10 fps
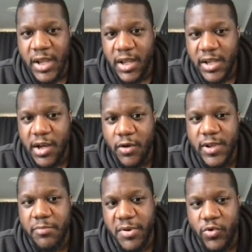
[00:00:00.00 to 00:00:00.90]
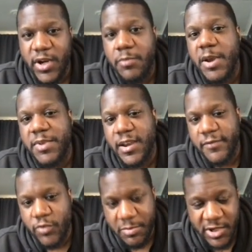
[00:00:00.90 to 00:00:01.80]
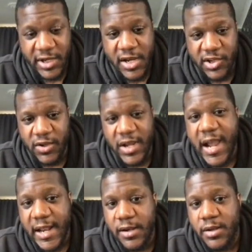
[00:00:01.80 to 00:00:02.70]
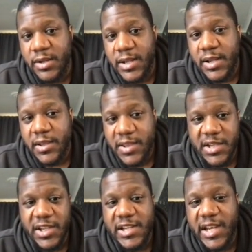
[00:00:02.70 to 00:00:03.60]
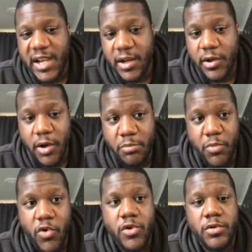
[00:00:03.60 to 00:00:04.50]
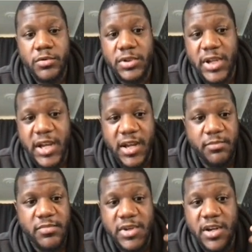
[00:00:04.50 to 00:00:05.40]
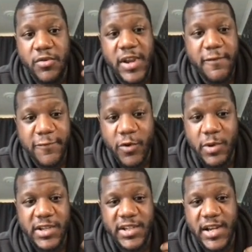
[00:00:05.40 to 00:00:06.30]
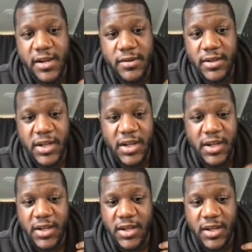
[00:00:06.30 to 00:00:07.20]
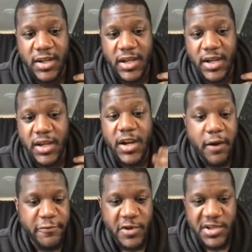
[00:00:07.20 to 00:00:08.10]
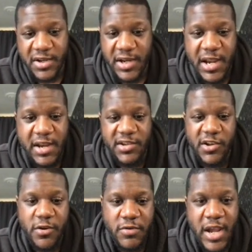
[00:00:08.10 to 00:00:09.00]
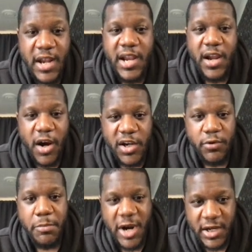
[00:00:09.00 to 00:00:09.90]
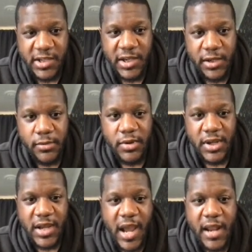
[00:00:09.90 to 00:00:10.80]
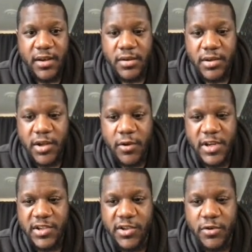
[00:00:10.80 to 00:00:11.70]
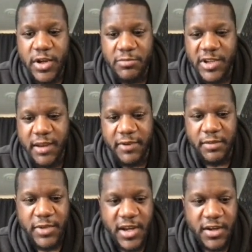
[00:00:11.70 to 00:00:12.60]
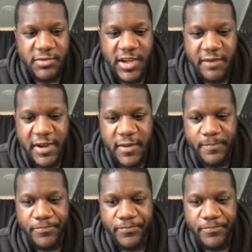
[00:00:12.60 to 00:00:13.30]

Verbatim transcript: you know, they're building up a bit of a reputation, and this is getting a lot more um, you know, influencer uh, uh, coverage. Okay, so they are doing marketing, and you know these two come together. They come together.